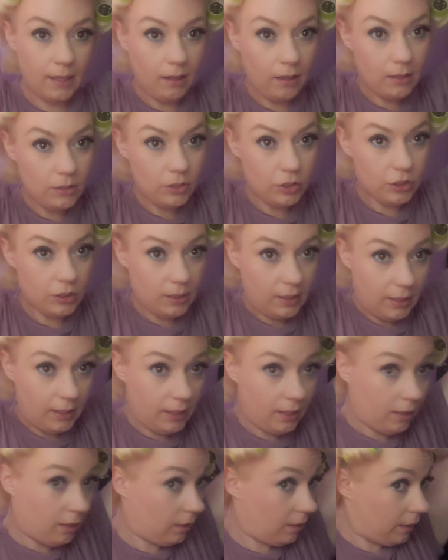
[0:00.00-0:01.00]
I just
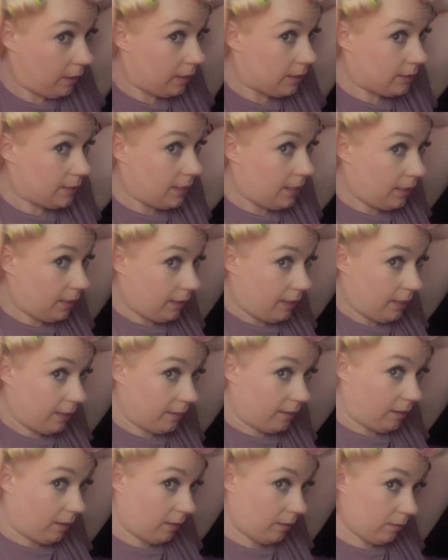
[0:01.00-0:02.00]
kind of, I'll take like
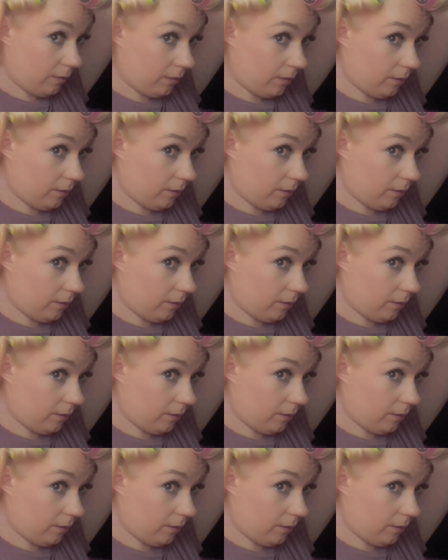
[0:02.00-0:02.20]
the